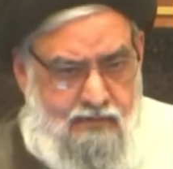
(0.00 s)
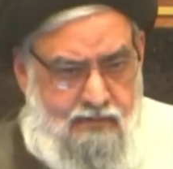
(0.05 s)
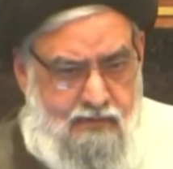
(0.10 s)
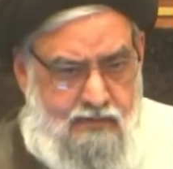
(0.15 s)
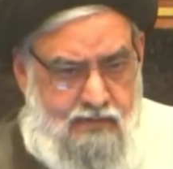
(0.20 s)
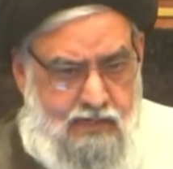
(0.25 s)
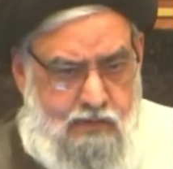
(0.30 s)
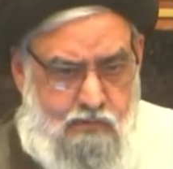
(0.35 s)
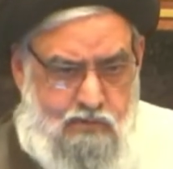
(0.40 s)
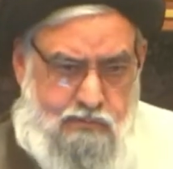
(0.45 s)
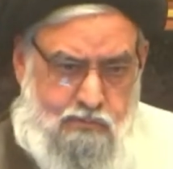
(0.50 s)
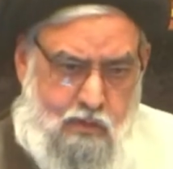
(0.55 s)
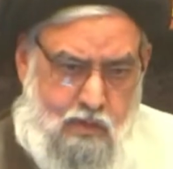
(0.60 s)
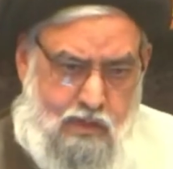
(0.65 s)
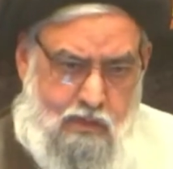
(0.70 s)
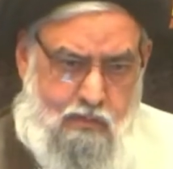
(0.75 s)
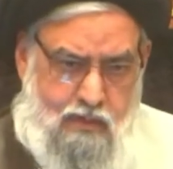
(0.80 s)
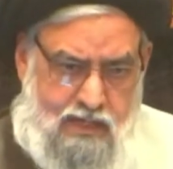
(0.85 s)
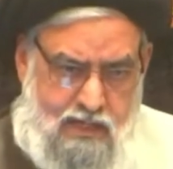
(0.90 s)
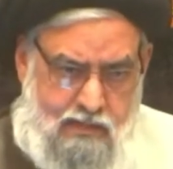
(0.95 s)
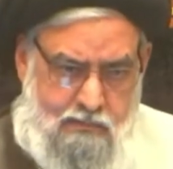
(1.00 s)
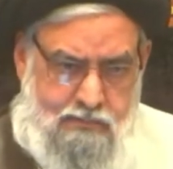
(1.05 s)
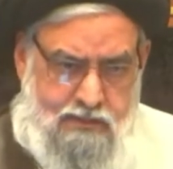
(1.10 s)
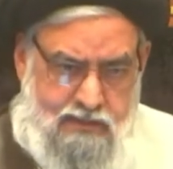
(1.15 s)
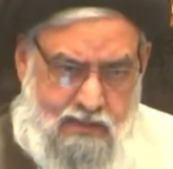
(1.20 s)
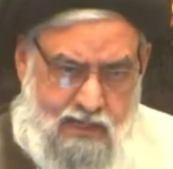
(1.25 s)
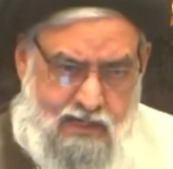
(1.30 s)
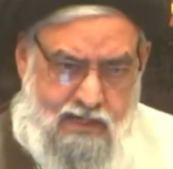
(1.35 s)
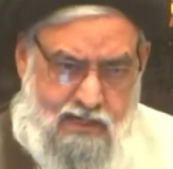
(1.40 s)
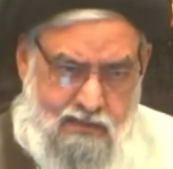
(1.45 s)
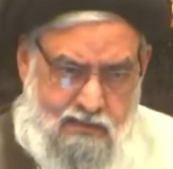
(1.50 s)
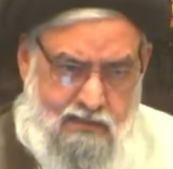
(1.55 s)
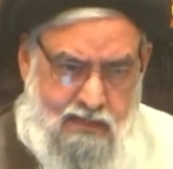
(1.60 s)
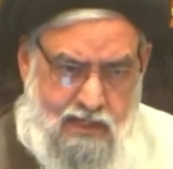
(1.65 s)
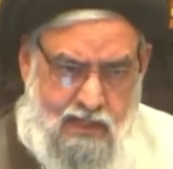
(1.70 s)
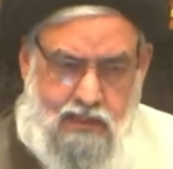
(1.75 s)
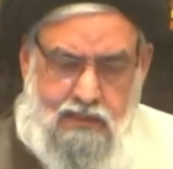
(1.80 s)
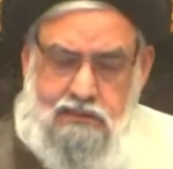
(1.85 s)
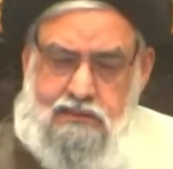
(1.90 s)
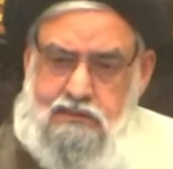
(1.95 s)
He was more a Wahhabi than anything
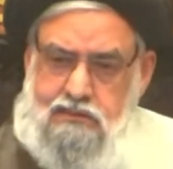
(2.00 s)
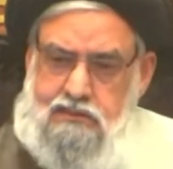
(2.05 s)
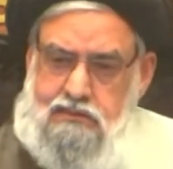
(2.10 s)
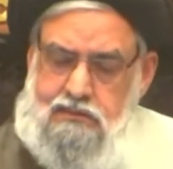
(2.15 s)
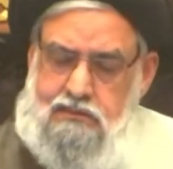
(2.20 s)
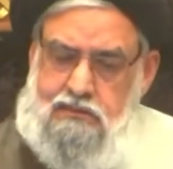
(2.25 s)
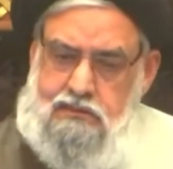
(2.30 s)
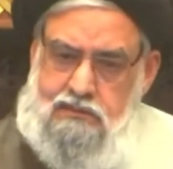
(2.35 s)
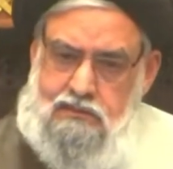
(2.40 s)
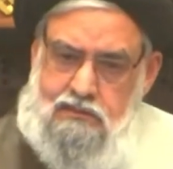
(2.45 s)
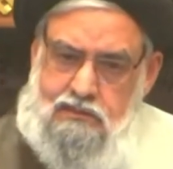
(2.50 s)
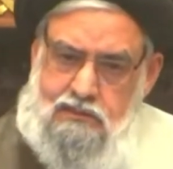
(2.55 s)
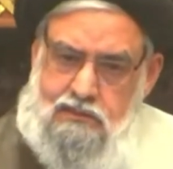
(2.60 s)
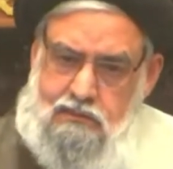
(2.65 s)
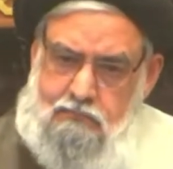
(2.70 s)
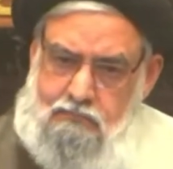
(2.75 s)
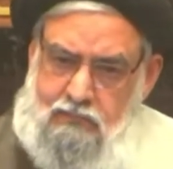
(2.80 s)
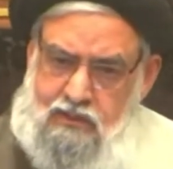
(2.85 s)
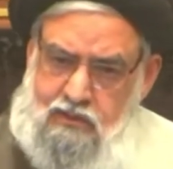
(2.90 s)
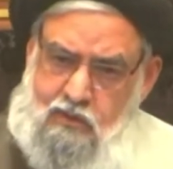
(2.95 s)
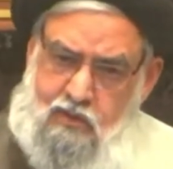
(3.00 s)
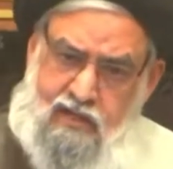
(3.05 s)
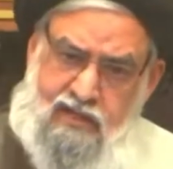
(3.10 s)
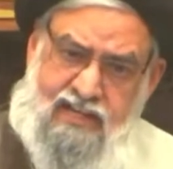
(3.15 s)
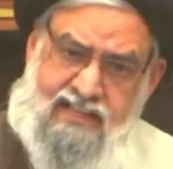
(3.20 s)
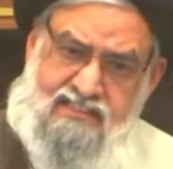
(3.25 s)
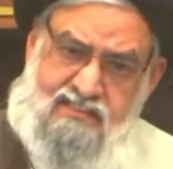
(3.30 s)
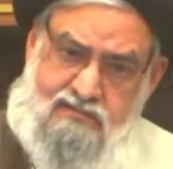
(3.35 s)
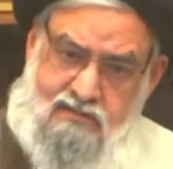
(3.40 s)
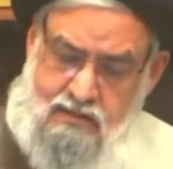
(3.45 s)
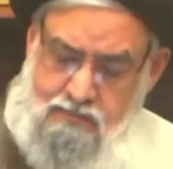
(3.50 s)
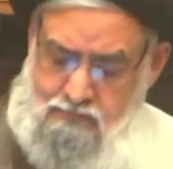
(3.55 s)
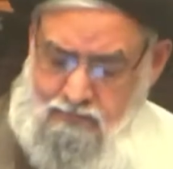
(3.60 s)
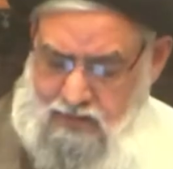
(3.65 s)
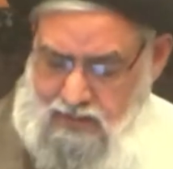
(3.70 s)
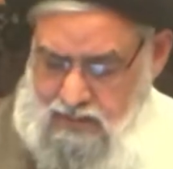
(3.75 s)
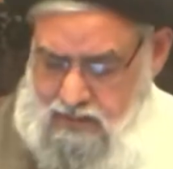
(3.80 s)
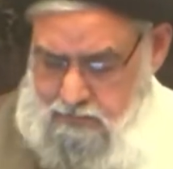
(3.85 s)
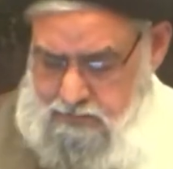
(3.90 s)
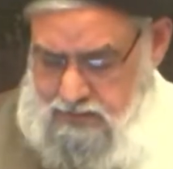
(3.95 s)
else, but not an extreme
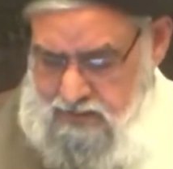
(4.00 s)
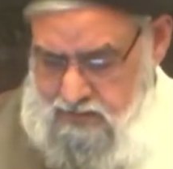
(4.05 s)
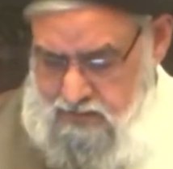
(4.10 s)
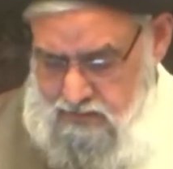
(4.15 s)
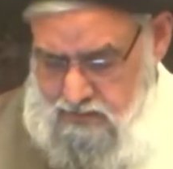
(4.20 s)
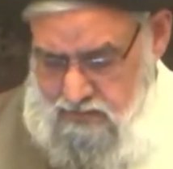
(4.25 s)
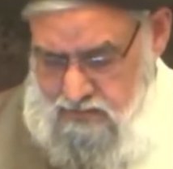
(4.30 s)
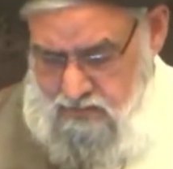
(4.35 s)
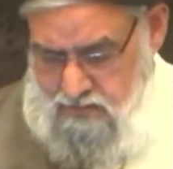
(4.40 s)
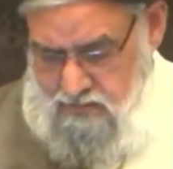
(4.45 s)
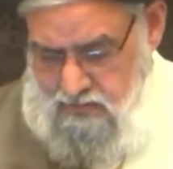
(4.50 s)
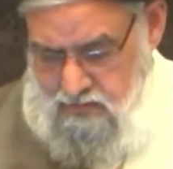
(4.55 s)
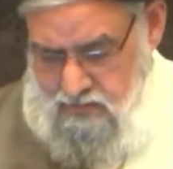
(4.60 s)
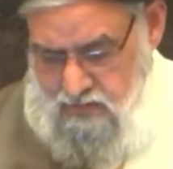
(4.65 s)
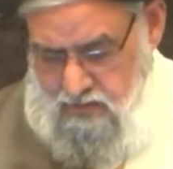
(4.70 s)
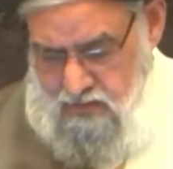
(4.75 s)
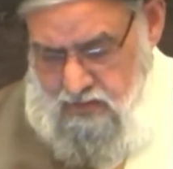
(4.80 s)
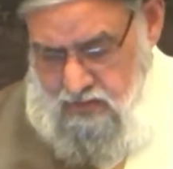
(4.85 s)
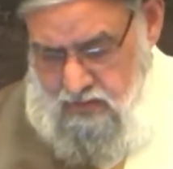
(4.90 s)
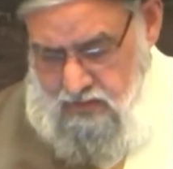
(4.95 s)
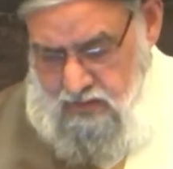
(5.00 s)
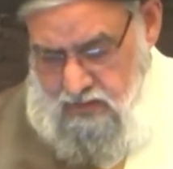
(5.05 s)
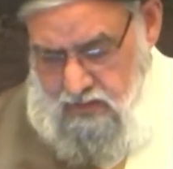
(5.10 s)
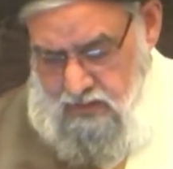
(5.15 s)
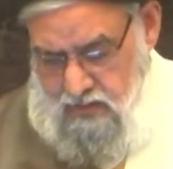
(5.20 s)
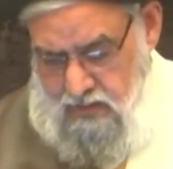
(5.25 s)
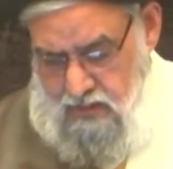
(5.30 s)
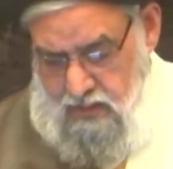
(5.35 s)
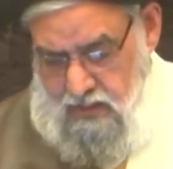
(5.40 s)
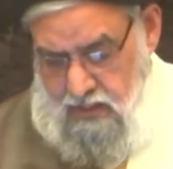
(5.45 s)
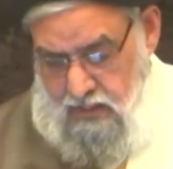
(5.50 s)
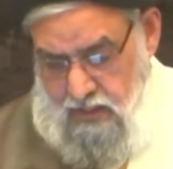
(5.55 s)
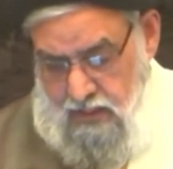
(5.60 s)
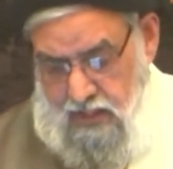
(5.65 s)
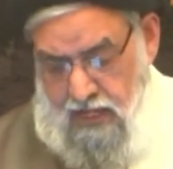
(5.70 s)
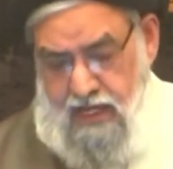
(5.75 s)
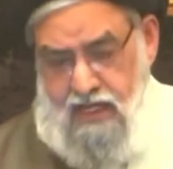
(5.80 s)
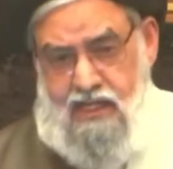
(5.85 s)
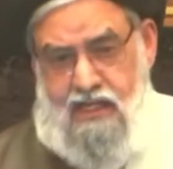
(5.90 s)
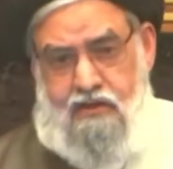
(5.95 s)
Wahhabi.
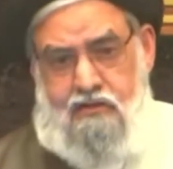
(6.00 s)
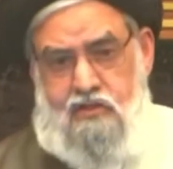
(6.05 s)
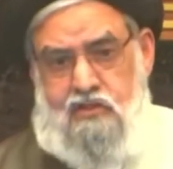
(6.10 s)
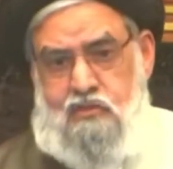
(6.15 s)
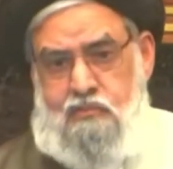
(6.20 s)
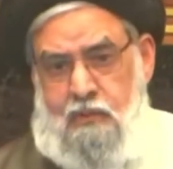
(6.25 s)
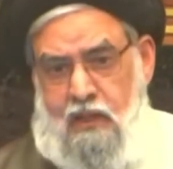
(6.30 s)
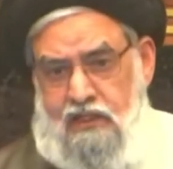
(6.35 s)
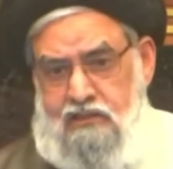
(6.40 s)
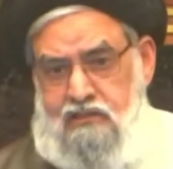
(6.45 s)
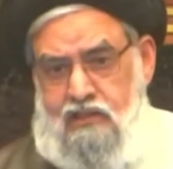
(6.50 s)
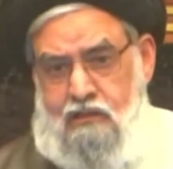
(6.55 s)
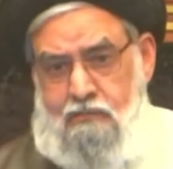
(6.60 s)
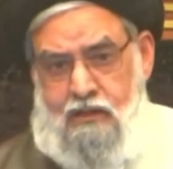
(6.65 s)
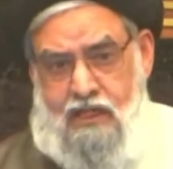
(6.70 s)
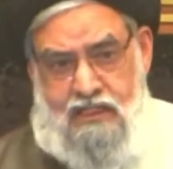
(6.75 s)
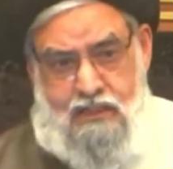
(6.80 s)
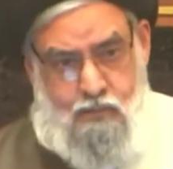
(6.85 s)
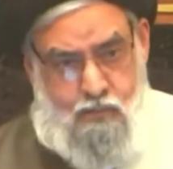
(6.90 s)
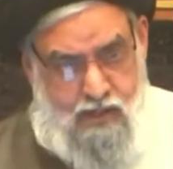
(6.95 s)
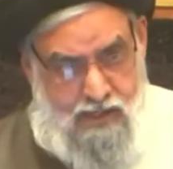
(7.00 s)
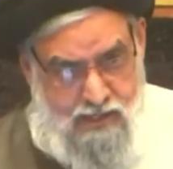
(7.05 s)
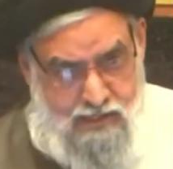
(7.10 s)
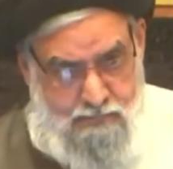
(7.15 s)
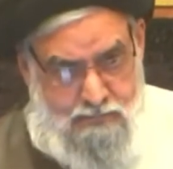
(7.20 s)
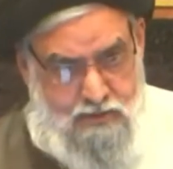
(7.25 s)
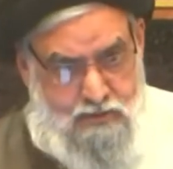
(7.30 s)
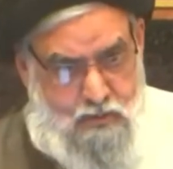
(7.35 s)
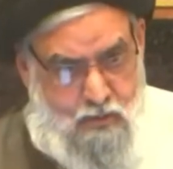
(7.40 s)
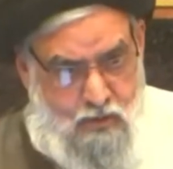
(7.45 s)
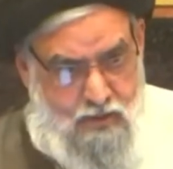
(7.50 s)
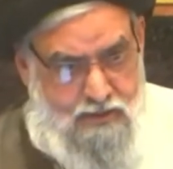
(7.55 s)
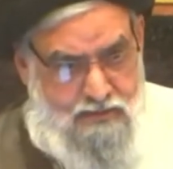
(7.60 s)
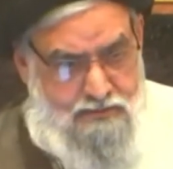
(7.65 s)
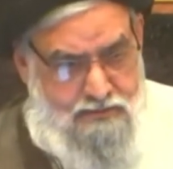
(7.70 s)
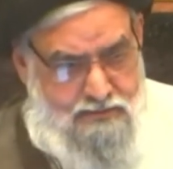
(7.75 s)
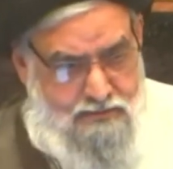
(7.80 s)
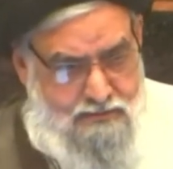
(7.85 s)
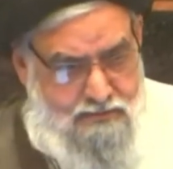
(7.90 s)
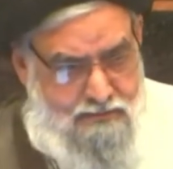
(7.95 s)
Highly respected by the Wahhabi
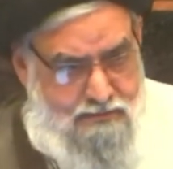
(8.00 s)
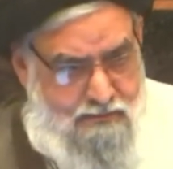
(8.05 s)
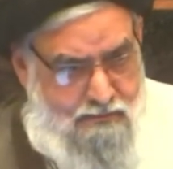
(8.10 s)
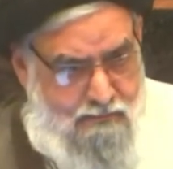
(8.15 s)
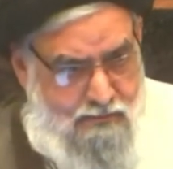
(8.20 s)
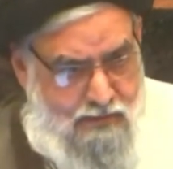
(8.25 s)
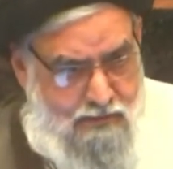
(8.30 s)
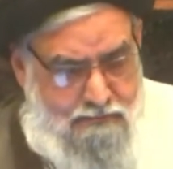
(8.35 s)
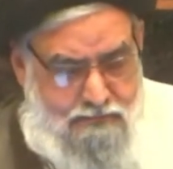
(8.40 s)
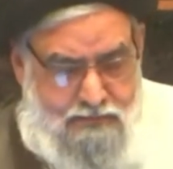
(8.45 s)
scholars, one of